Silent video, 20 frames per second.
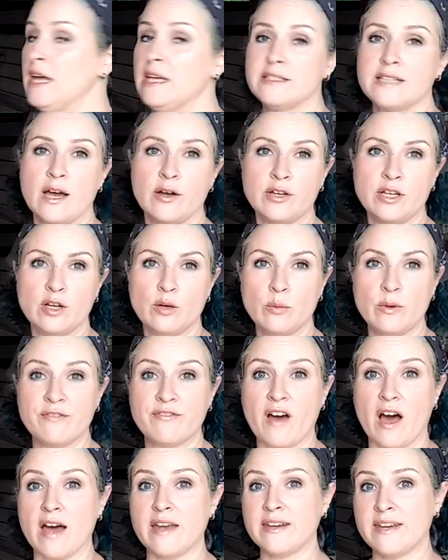Down here,
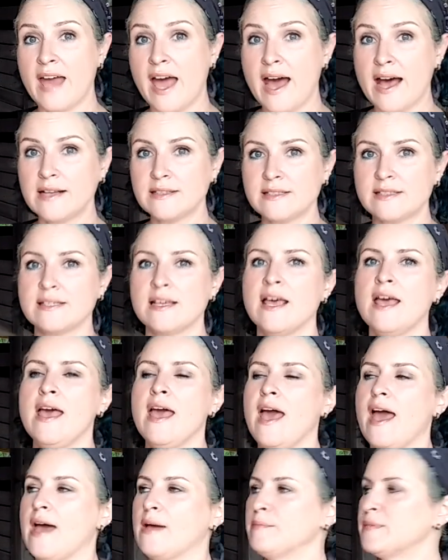we've got gnats
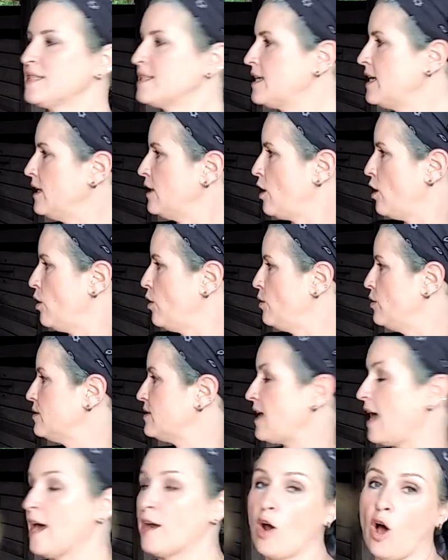and mosquitoes
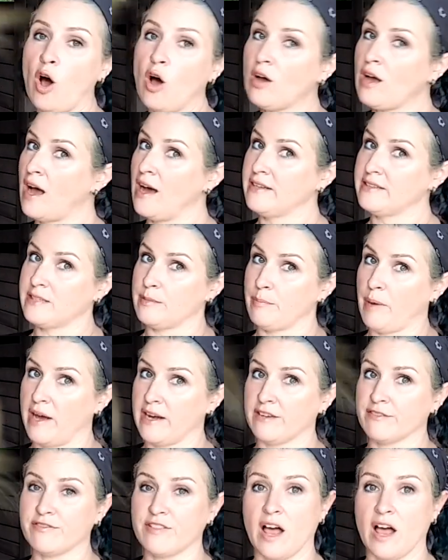and all kinds of biting